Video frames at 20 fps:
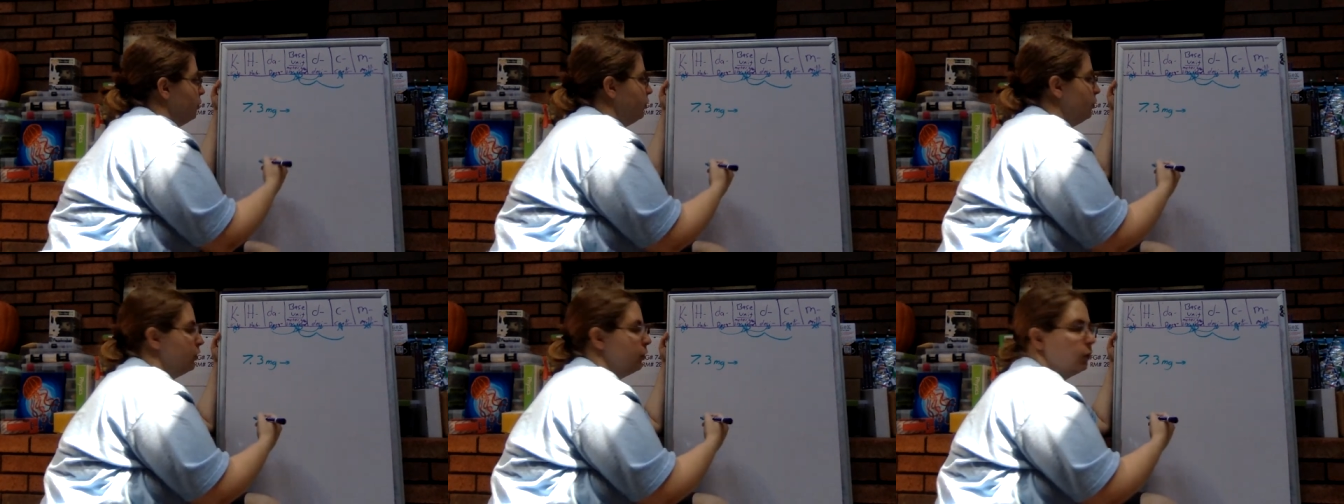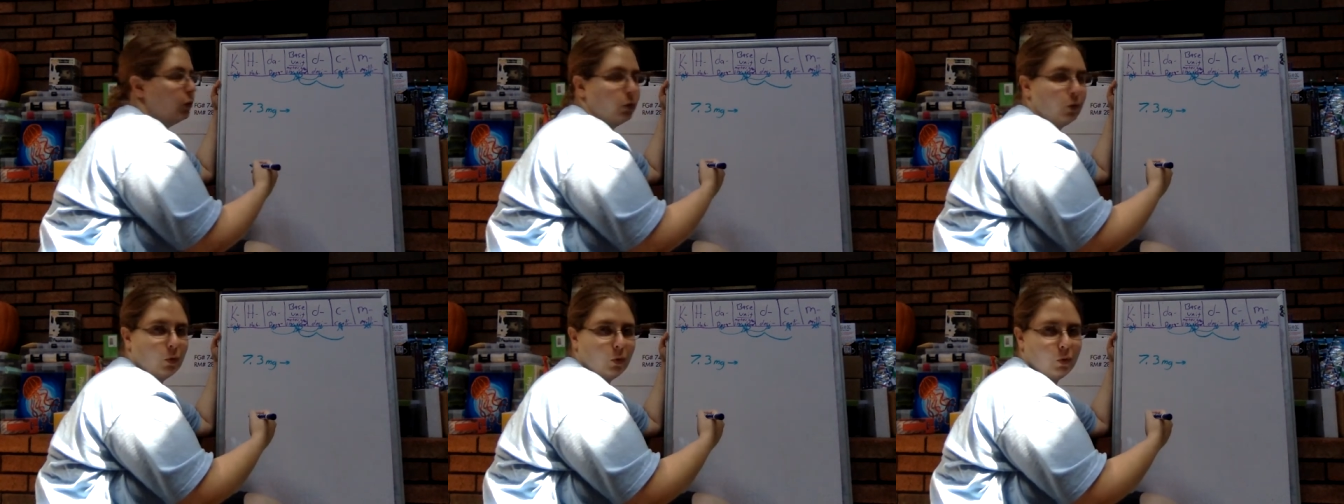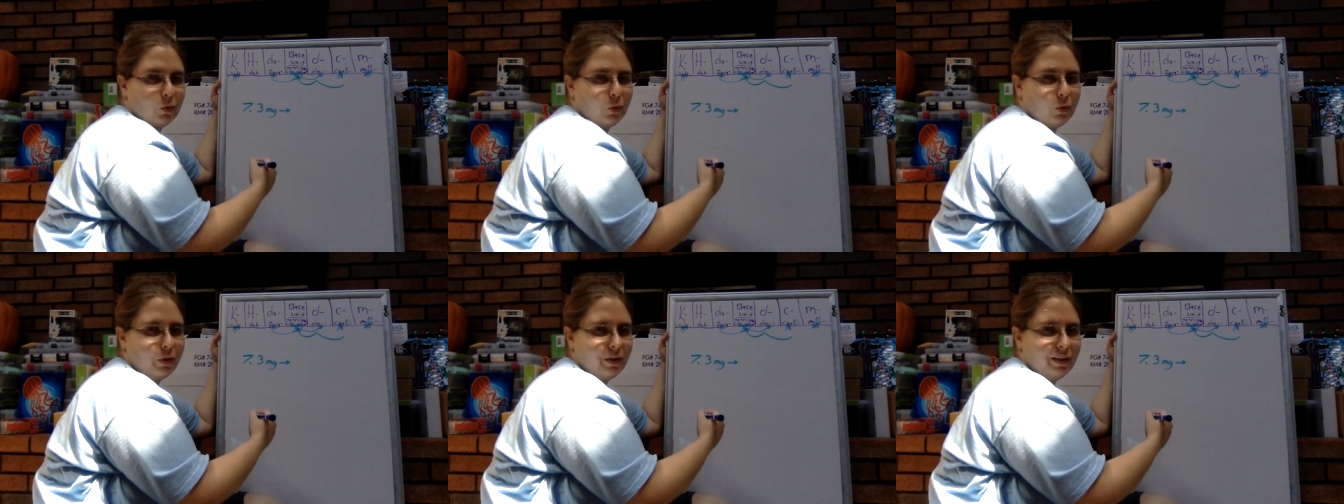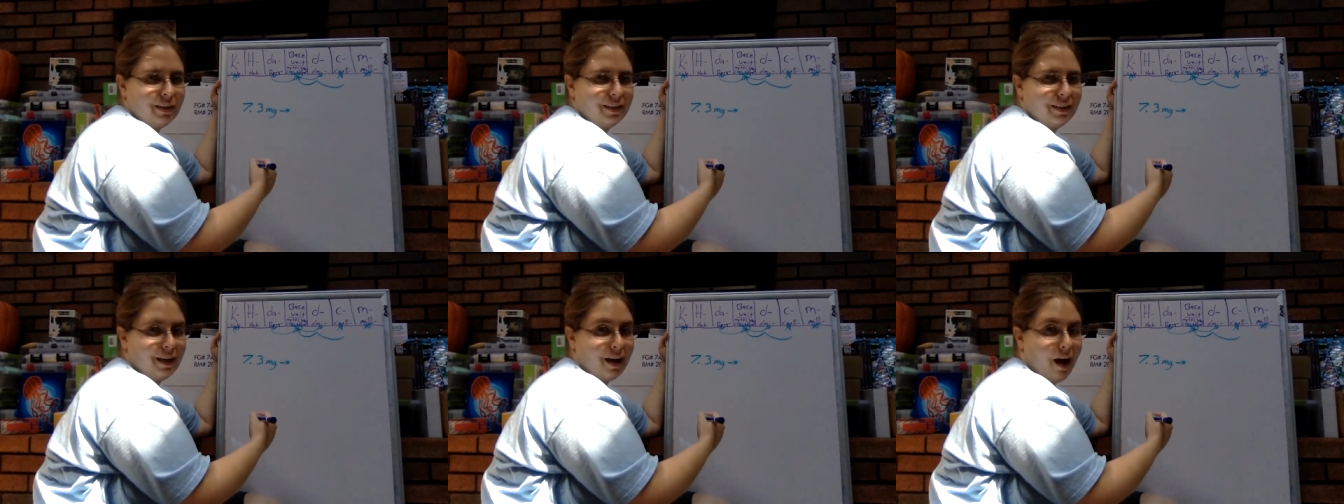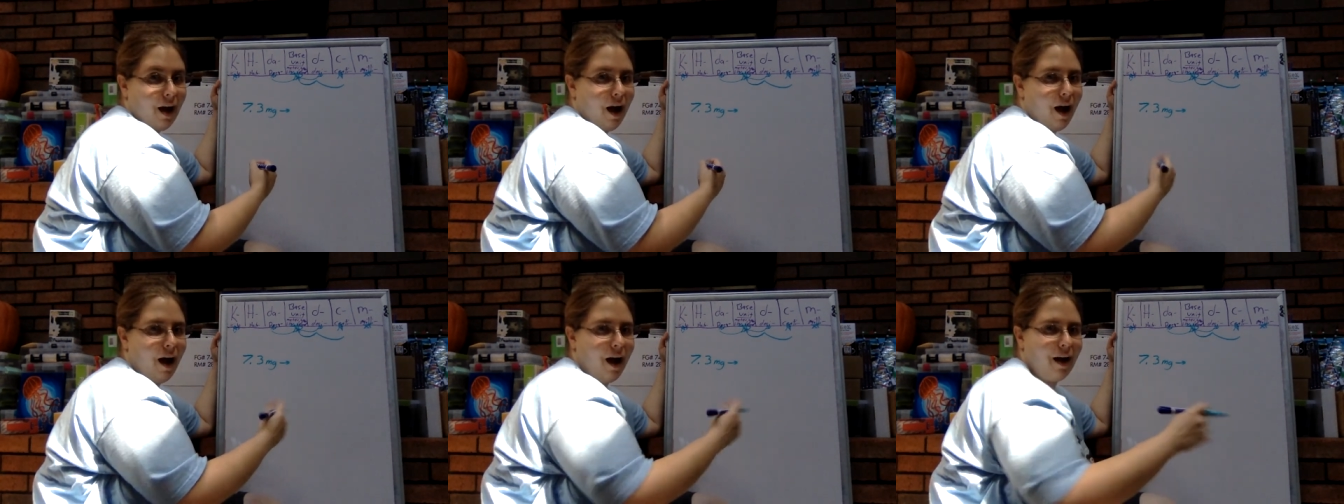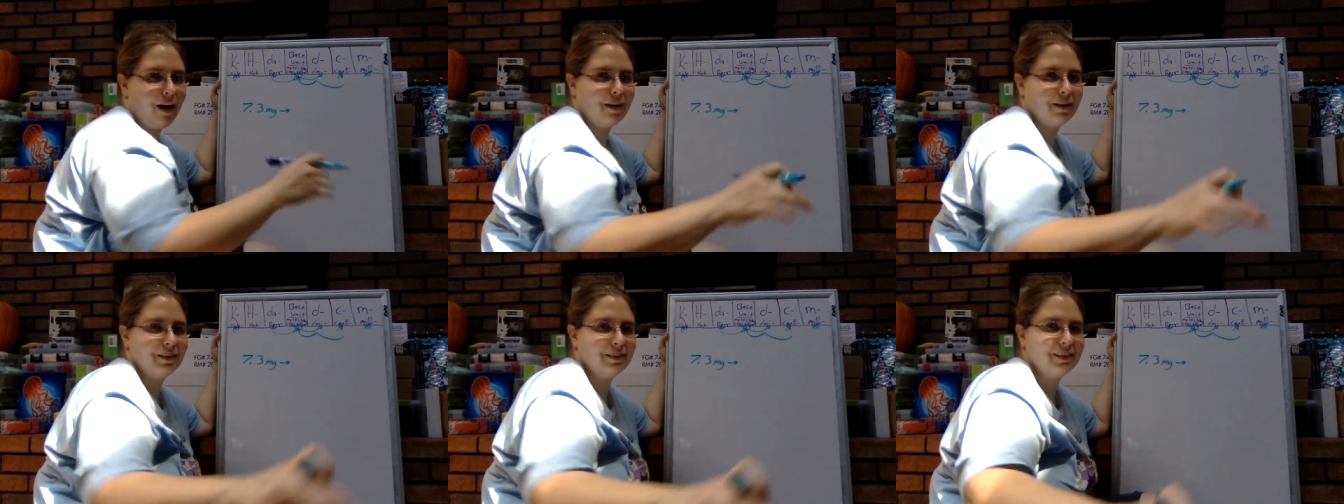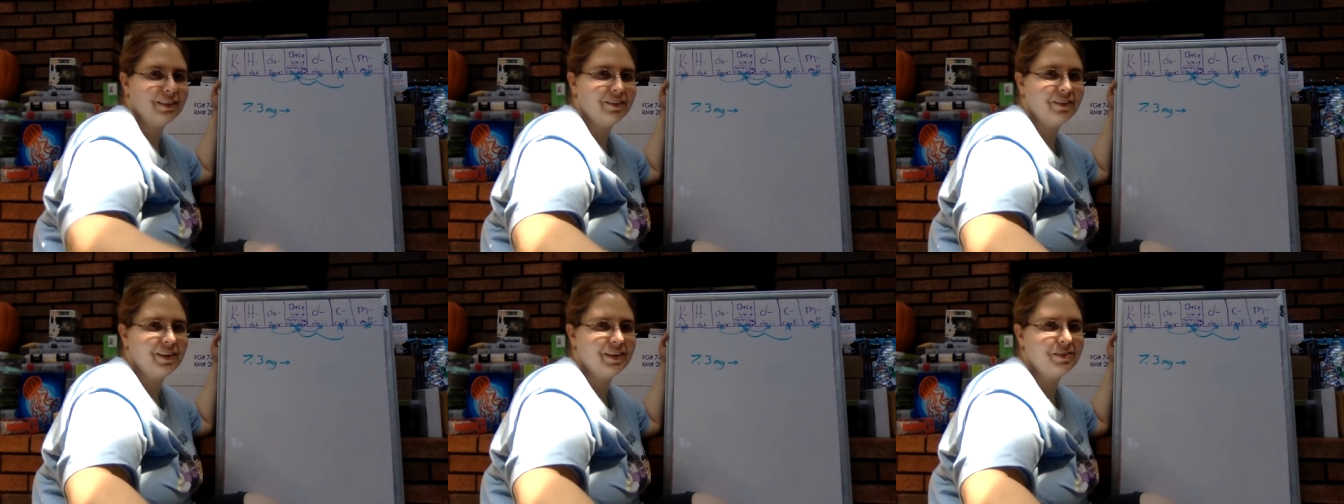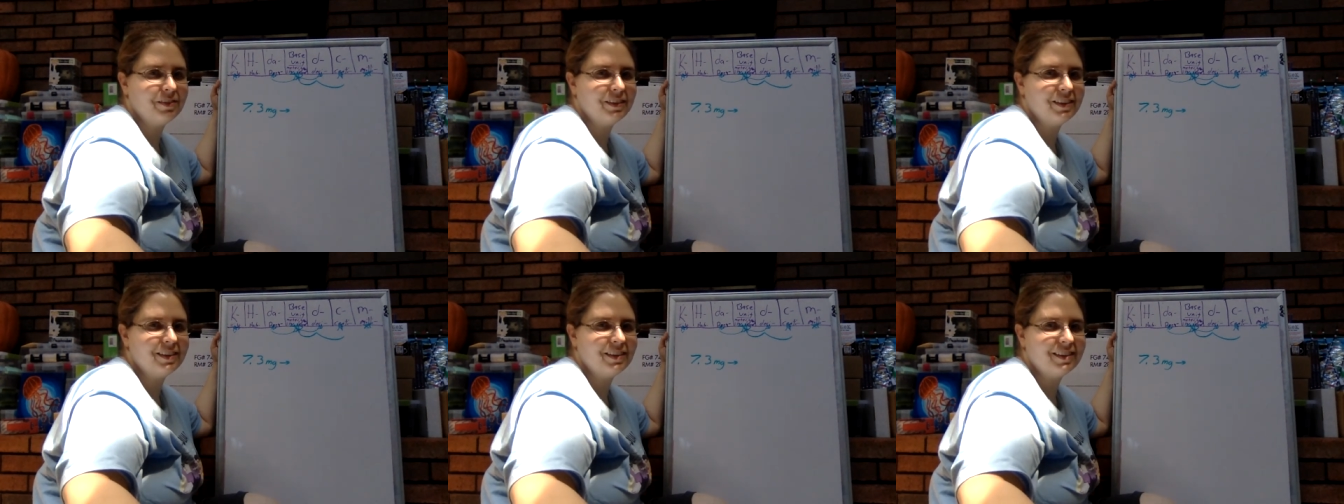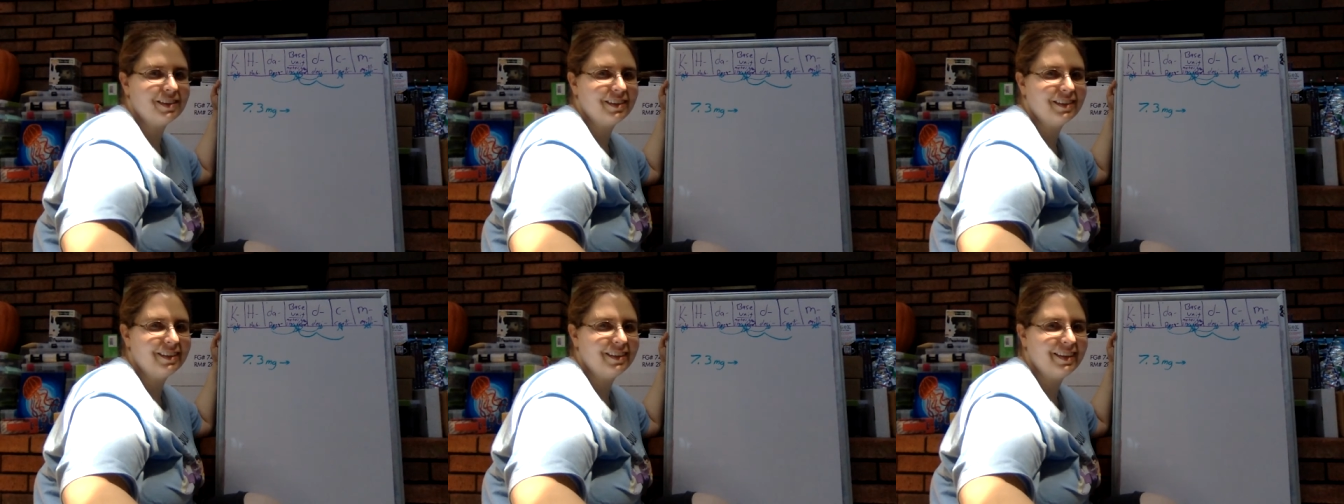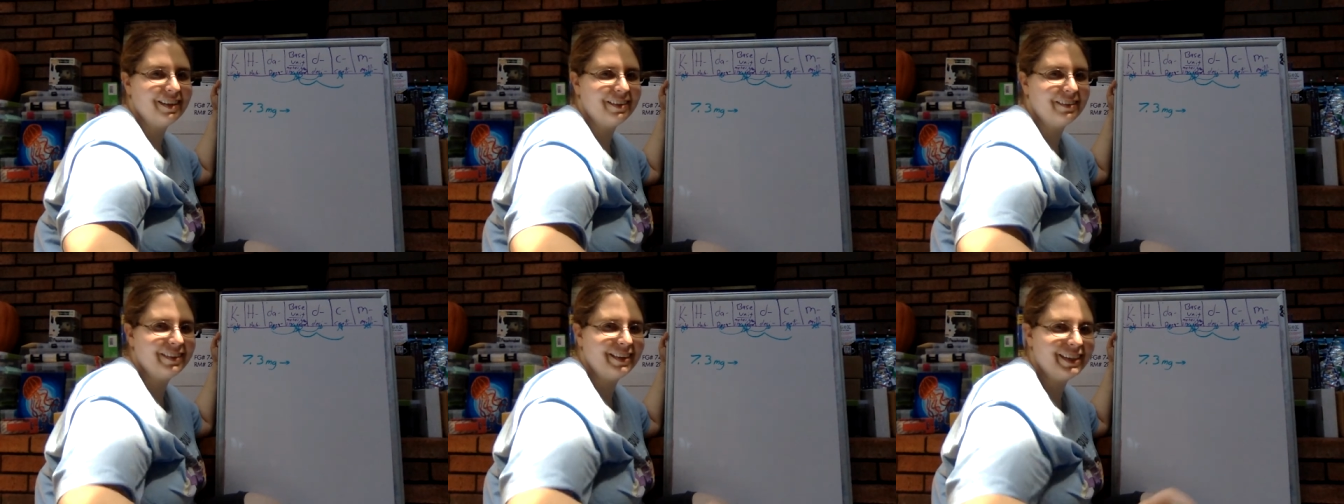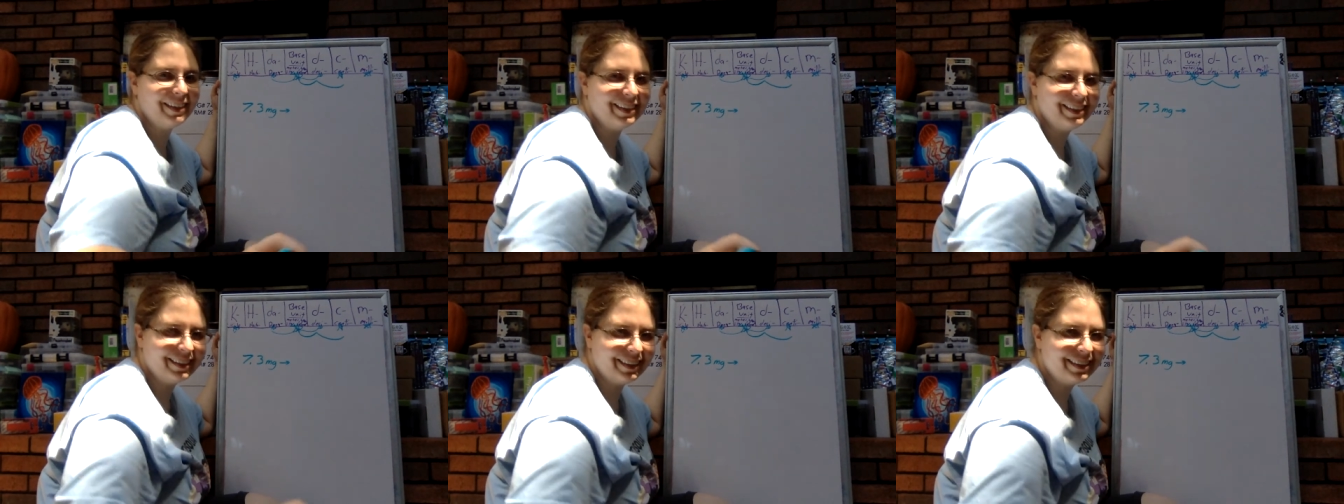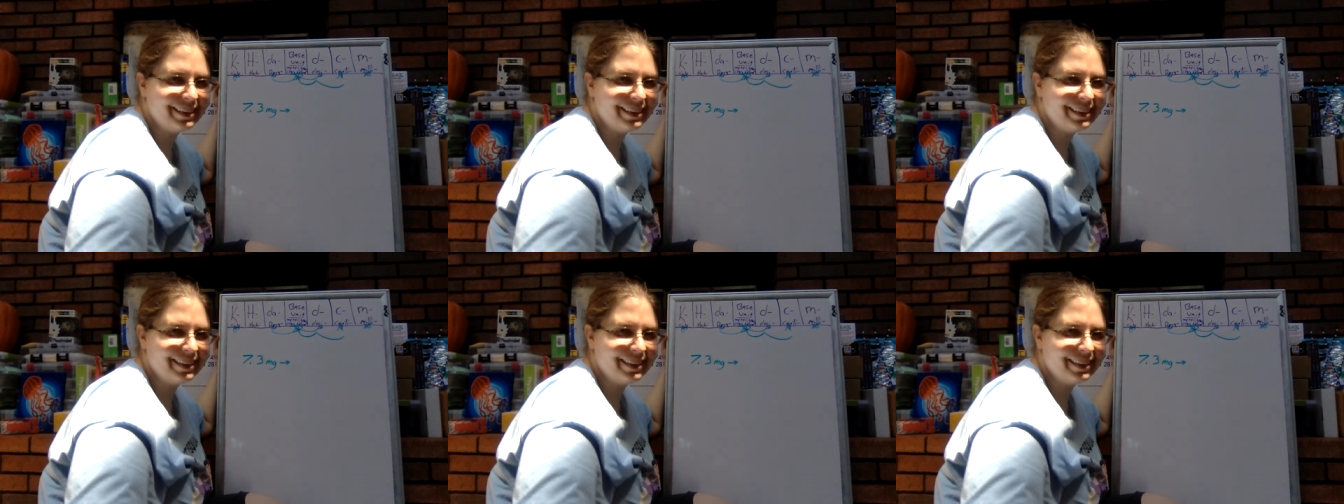You ready for this? Are you ready?